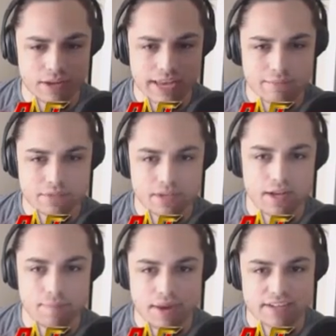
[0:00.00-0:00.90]
of games.
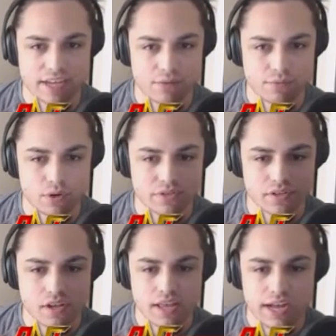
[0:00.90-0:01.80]
Uh, backed out, of course.
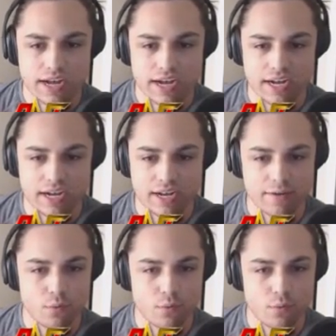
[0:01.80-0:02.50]
Uh,